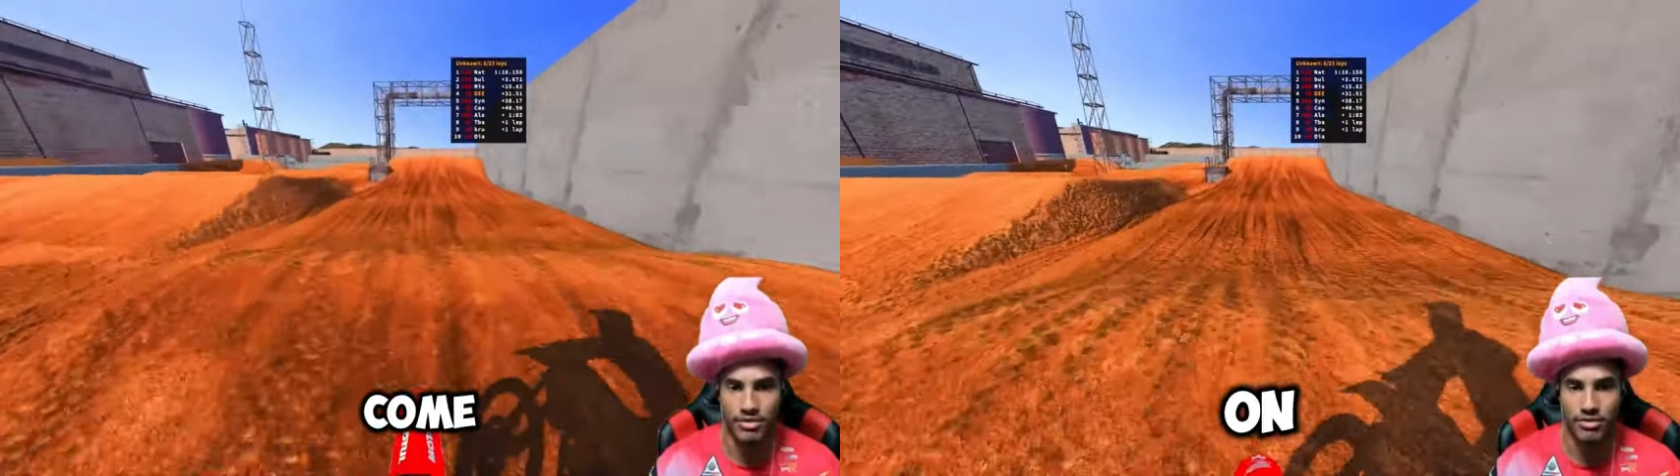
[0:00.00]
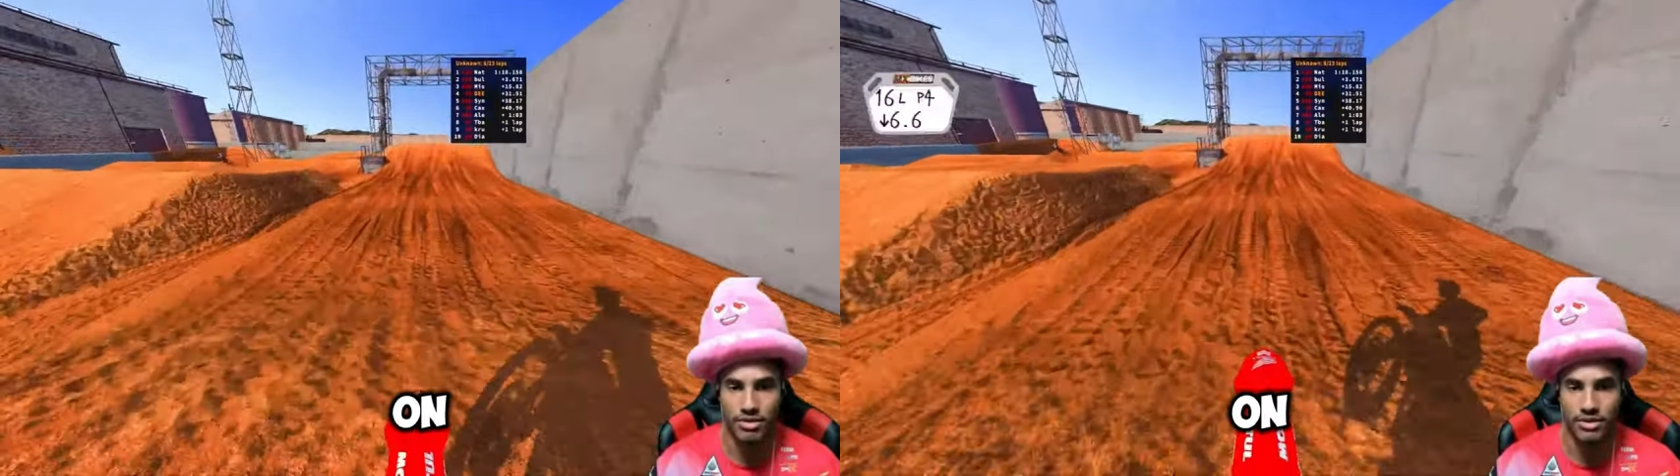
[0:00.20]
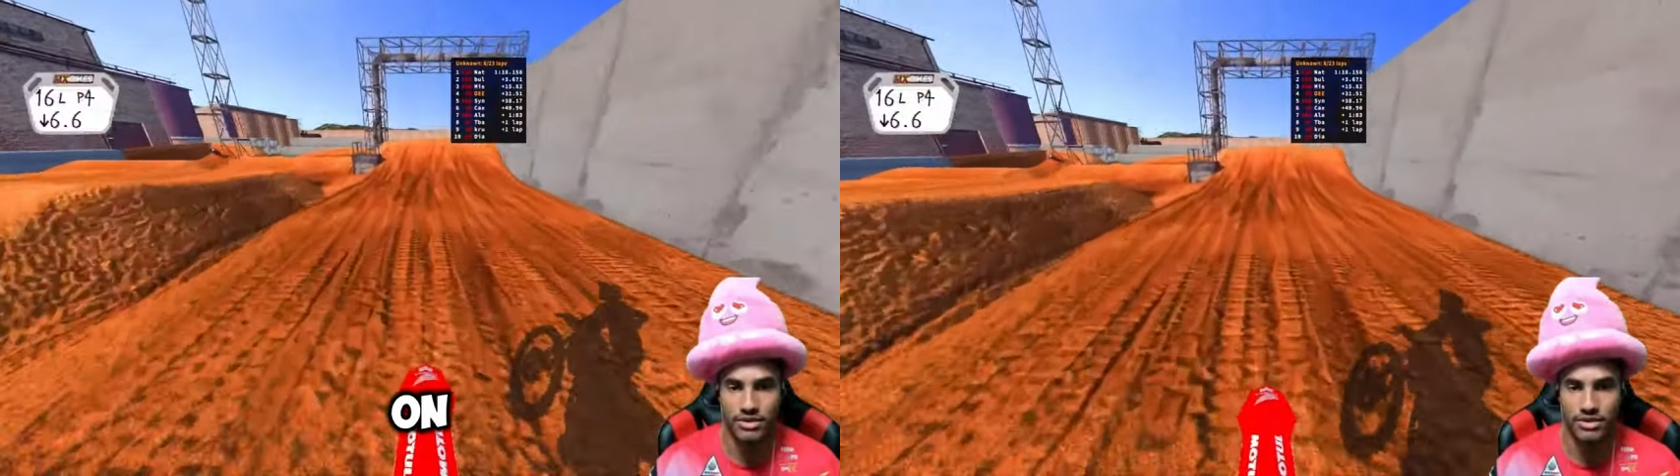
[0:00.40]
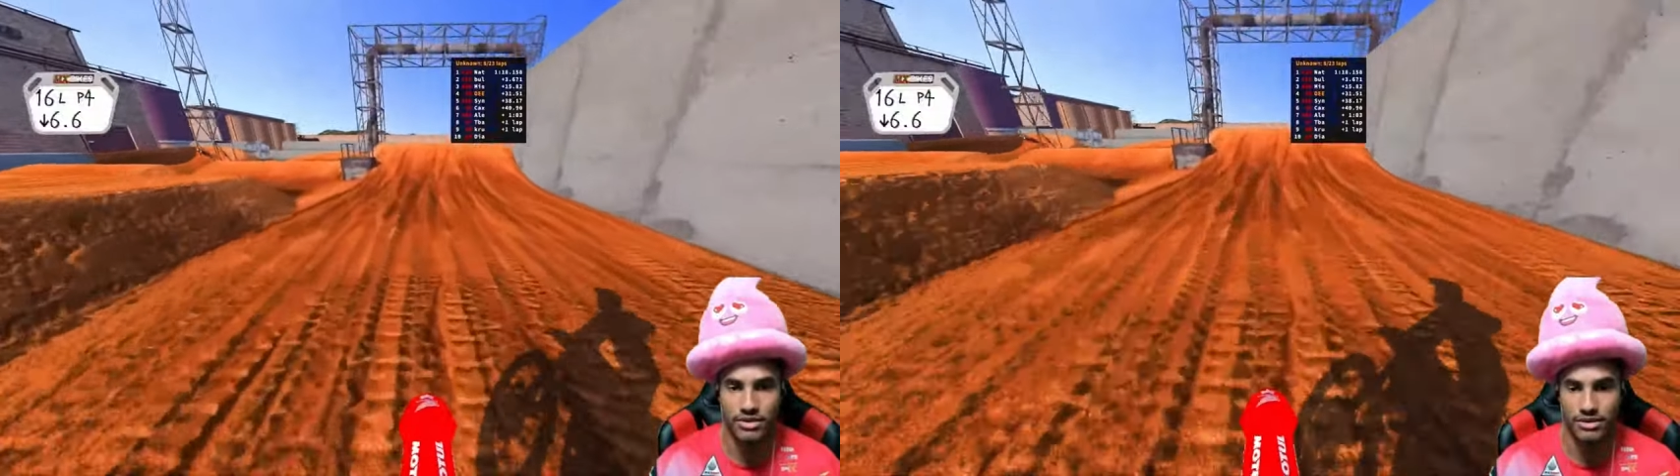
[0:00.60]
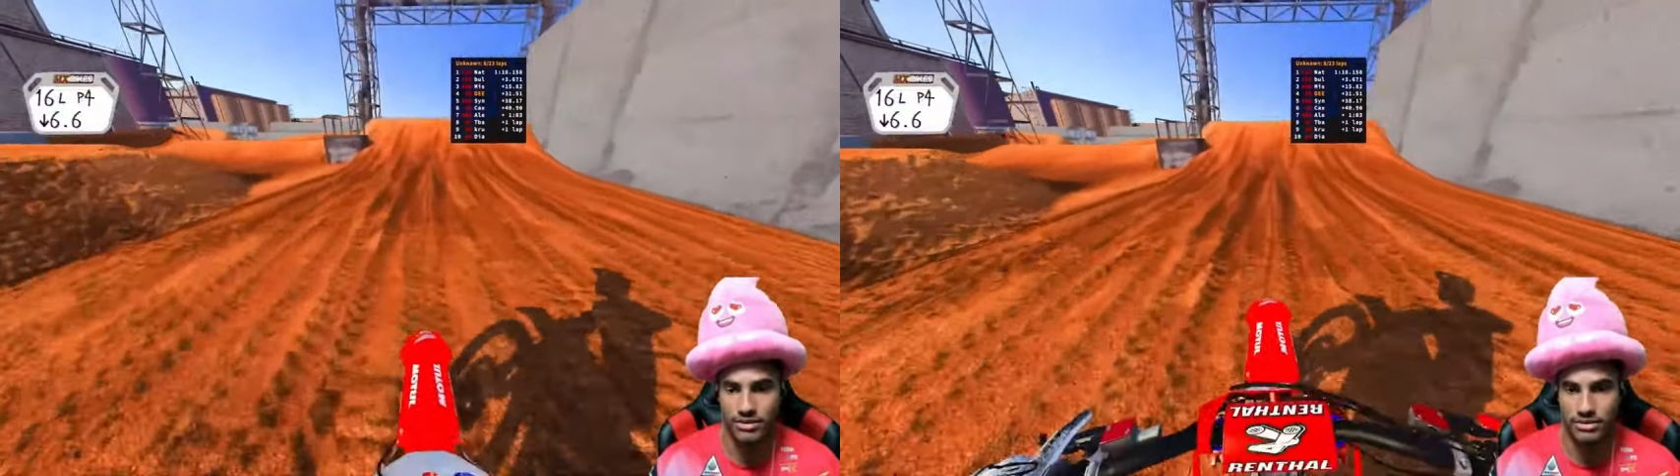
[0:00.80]
on.
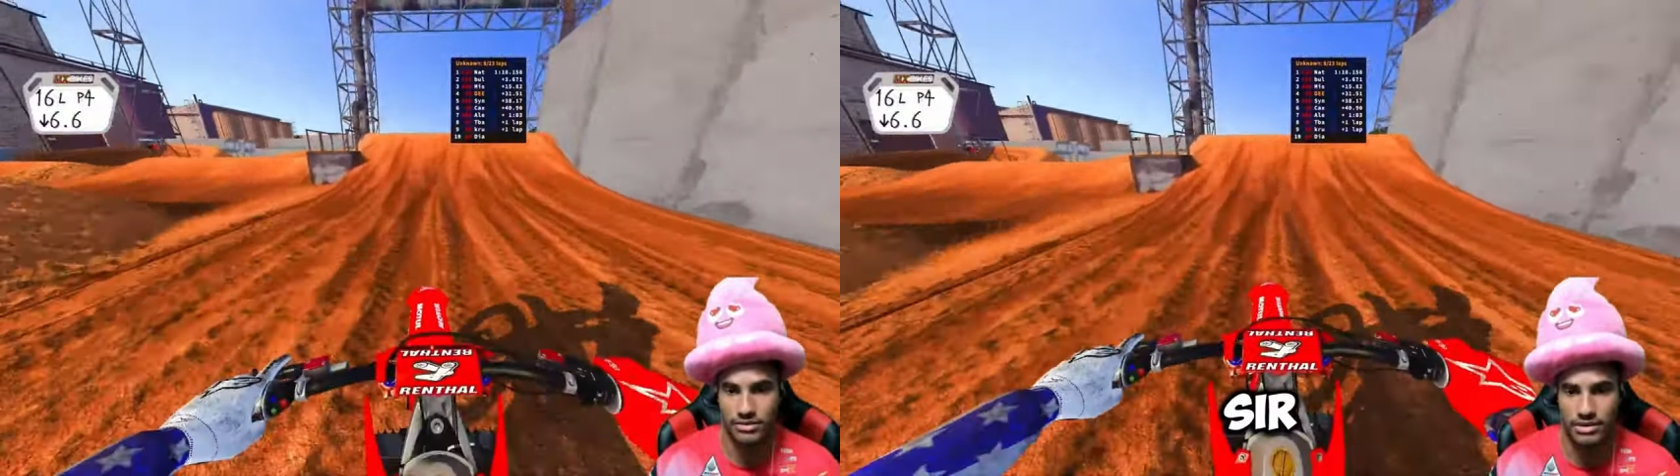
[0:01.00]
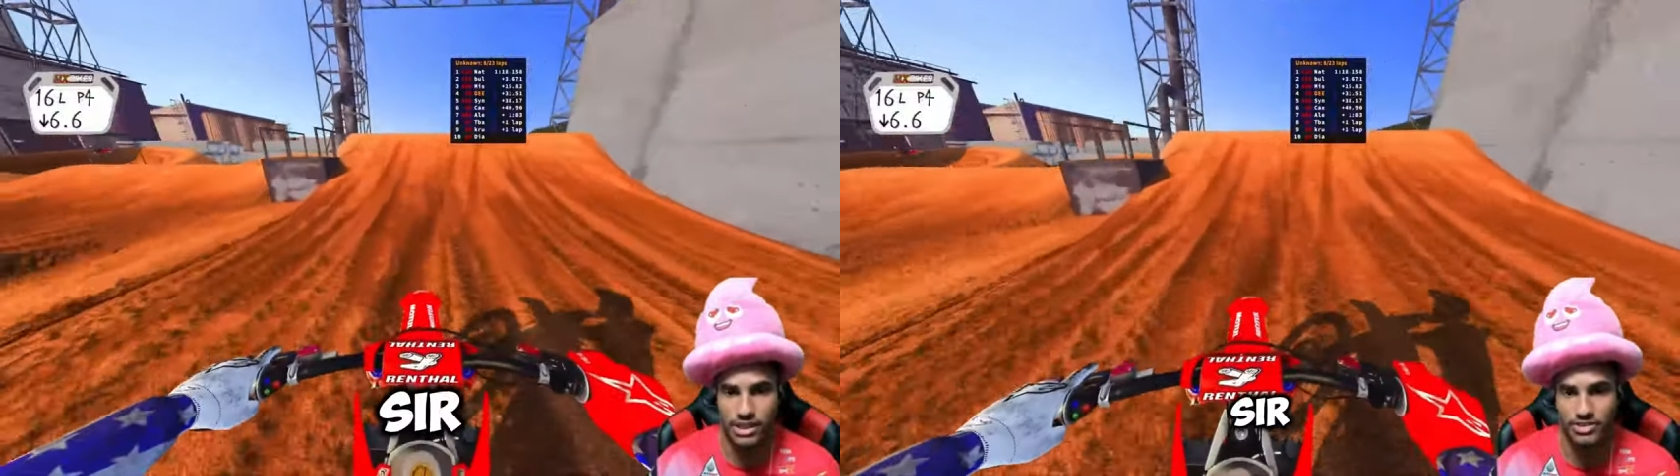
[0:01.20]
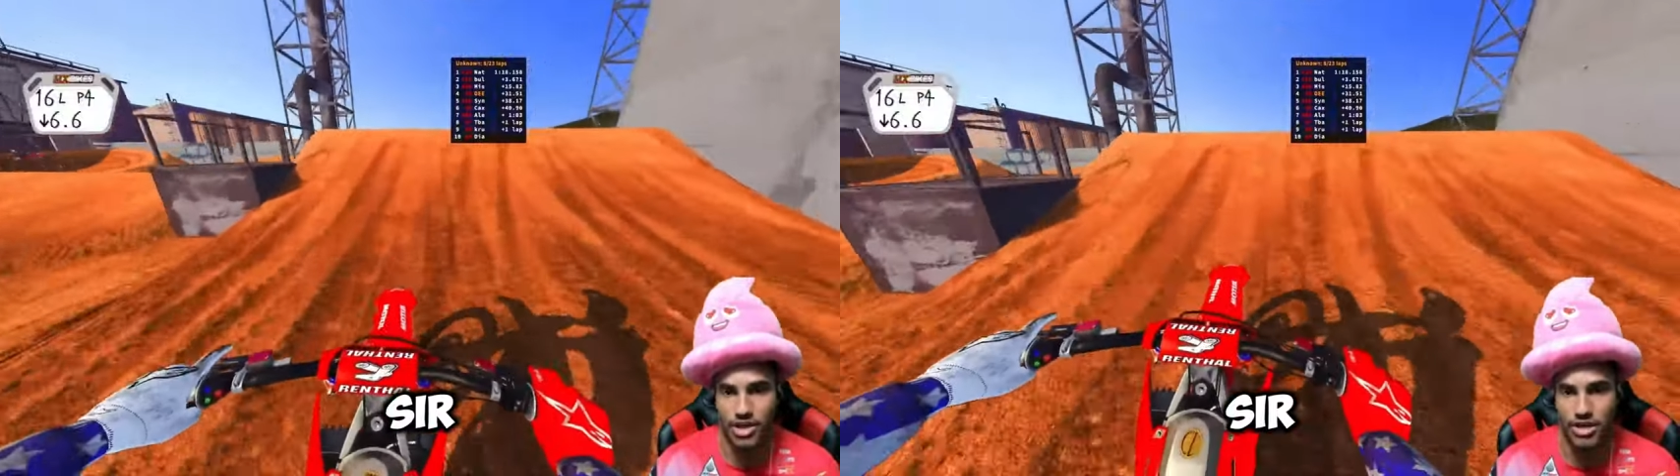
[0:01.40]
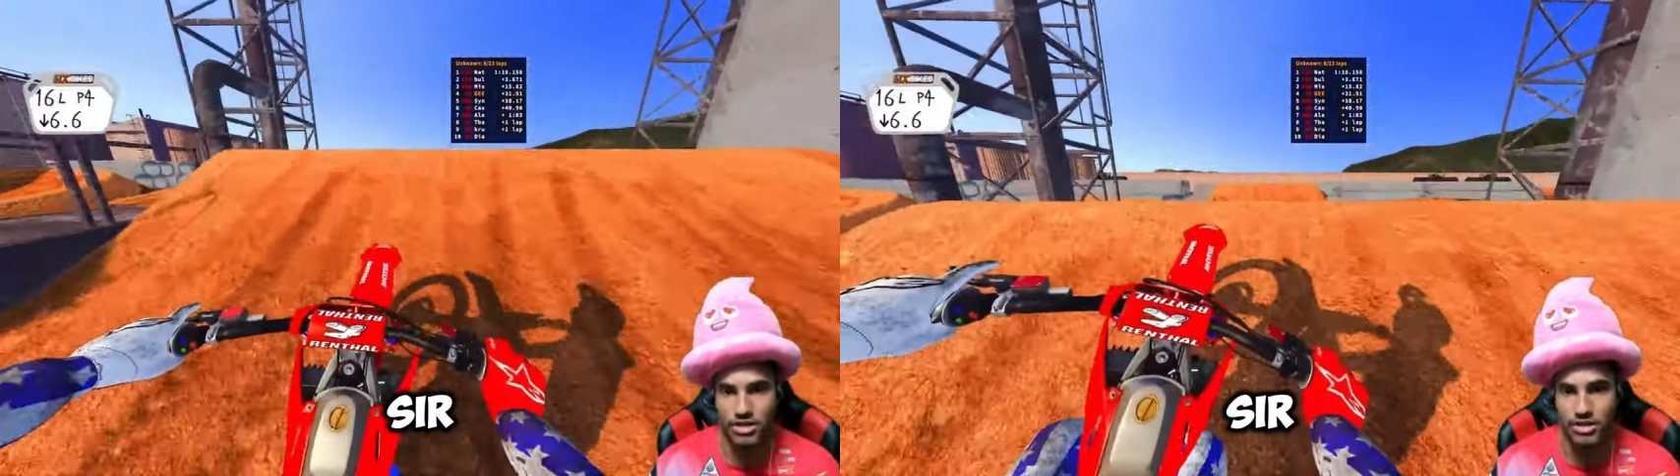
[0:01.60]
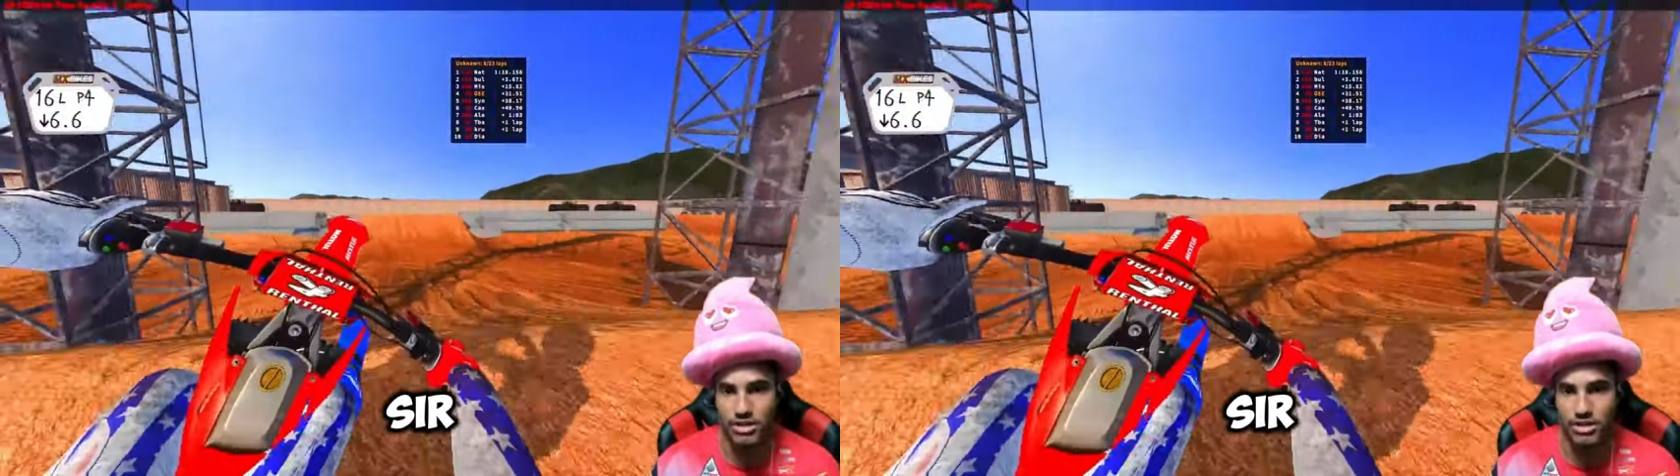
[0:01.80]
Sir!